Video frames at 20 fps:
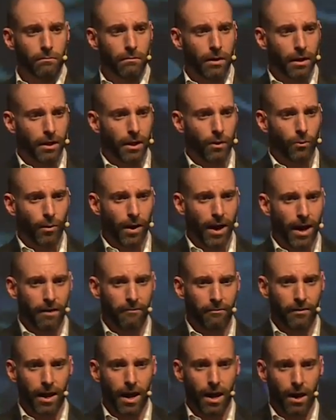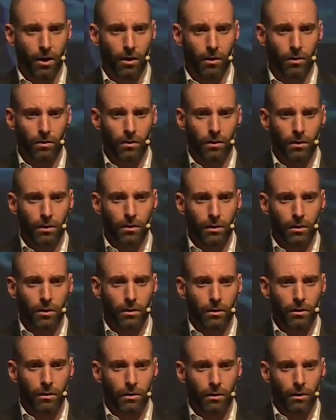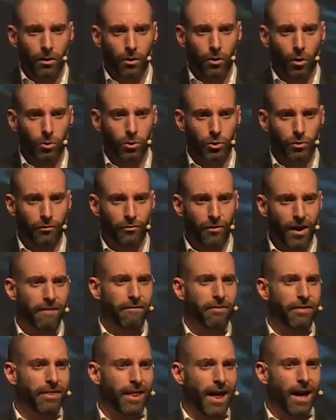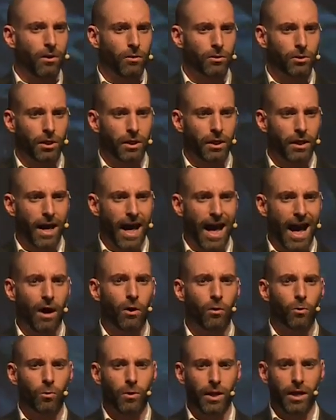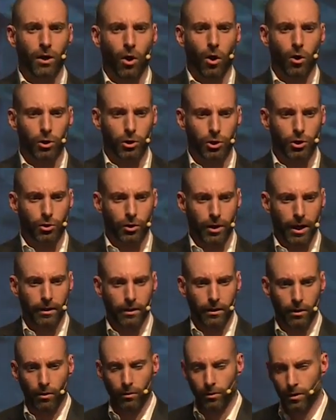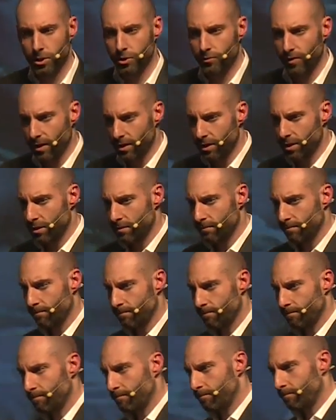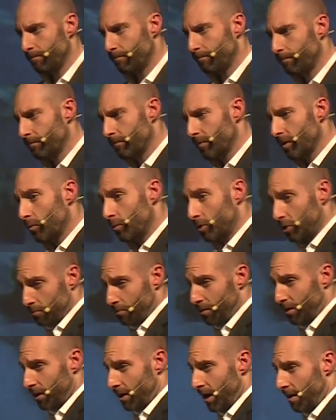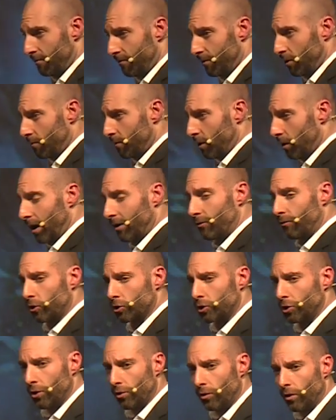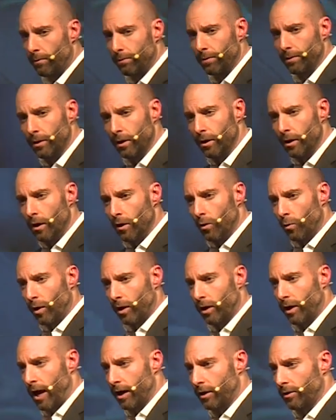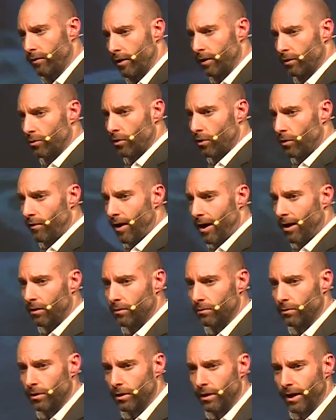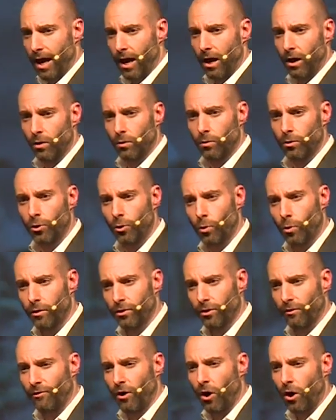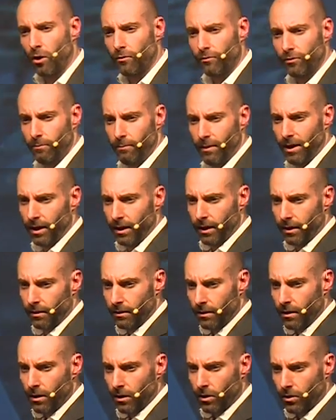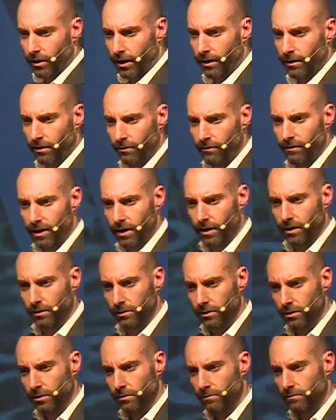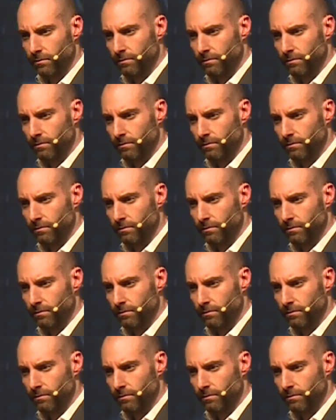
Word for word: I think we have now close to 5,000 Audi cars connected on the streets, which is pretty damn phenomenal. Across Europe, we're catering to around now north of half a million connected vehicles,